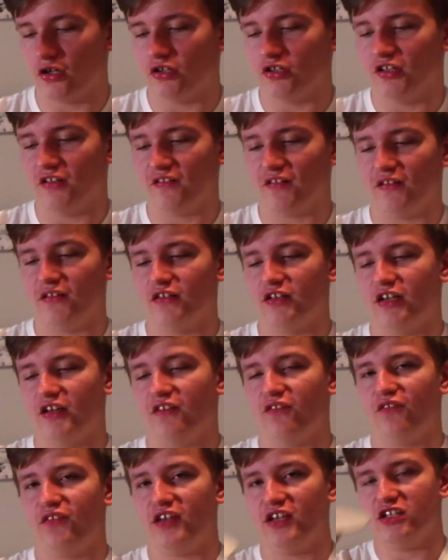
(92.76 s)
these like nice
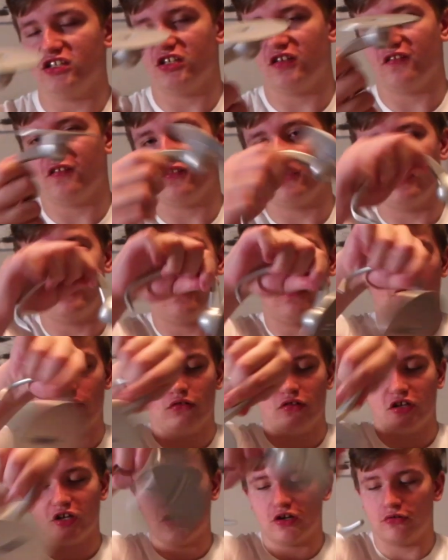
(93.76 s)
features, so this will
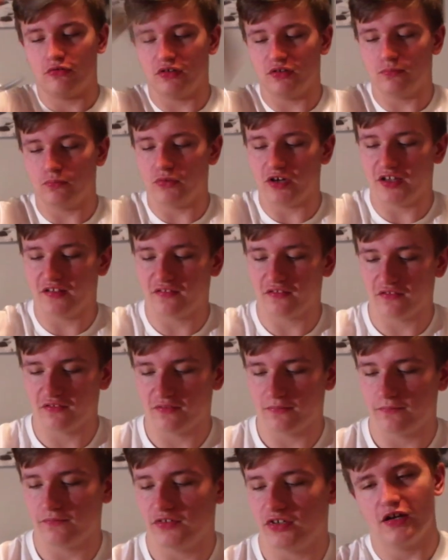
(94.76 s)
go and whisk
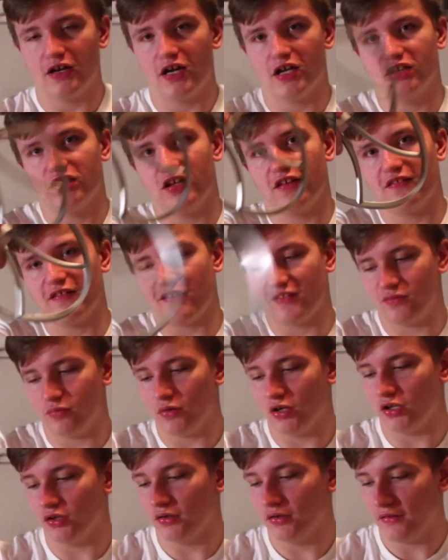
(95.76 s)
some food and this as
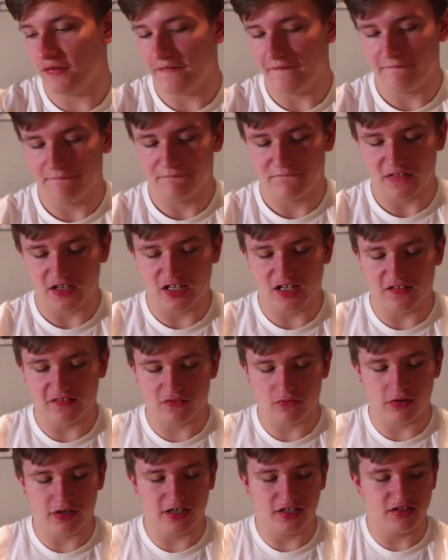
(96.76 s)
well. And it's
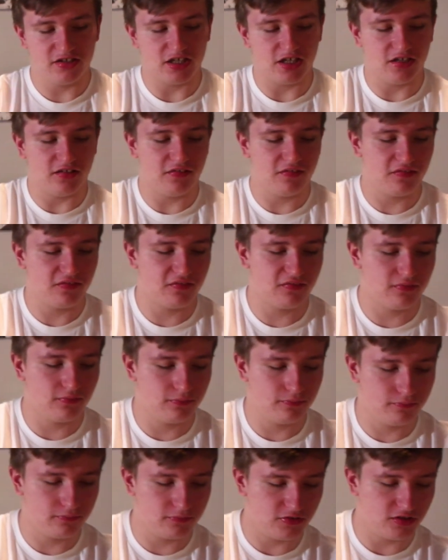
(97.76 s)
quite a nice
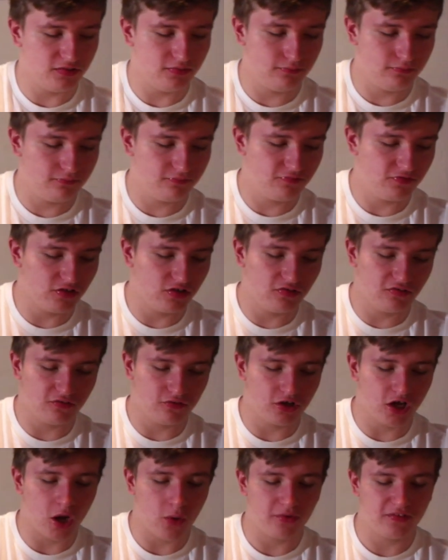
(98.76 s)
like thing, so
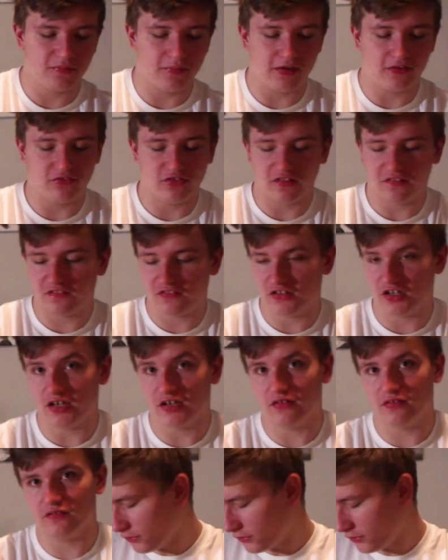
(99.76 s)
I can't wait to bake with this tonight.